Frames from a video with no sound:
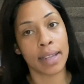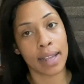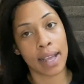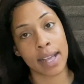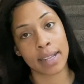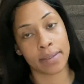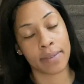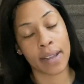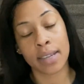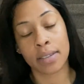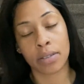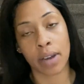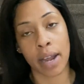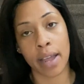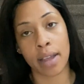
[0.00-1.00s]
as of
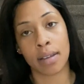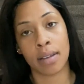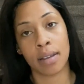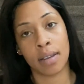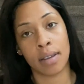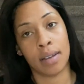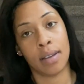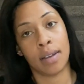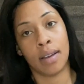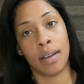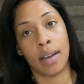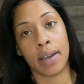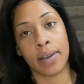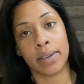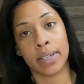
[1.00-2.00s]
yesterday,
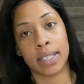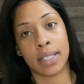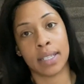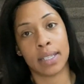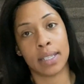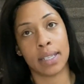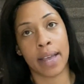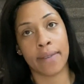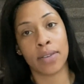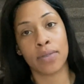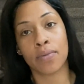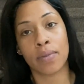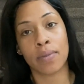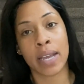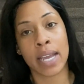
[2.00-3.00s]
I was
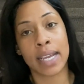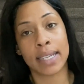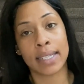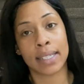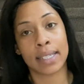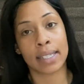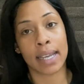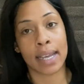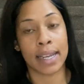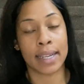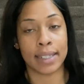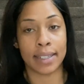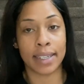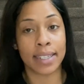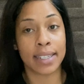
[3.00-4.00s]
seven weeks and
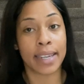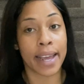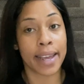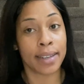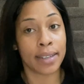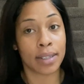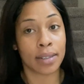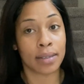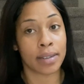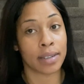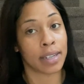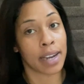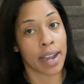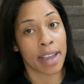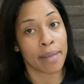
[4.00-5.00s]
six days
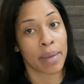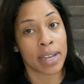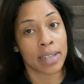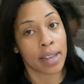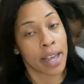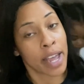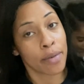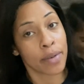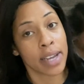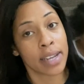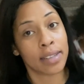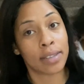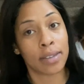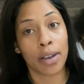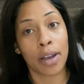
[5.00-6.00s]
Today makes eight
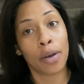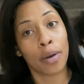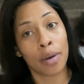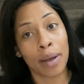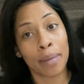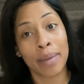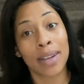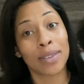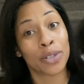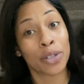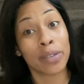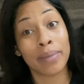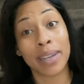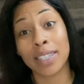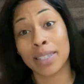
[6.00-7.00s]
weeks, so I'm about
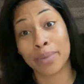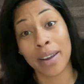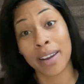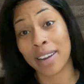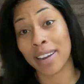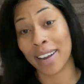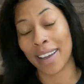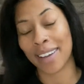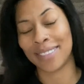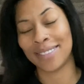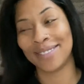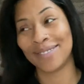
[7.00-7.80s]
two months pregnant now.